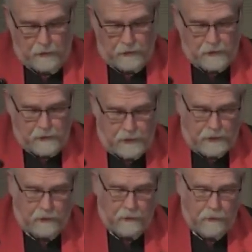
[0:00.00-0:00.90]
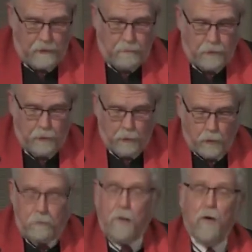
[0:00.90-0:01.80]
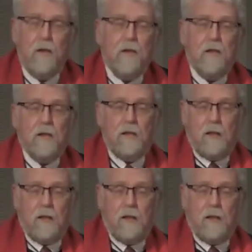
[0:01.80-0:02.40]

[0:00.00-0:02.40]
He said, "The rule points us in a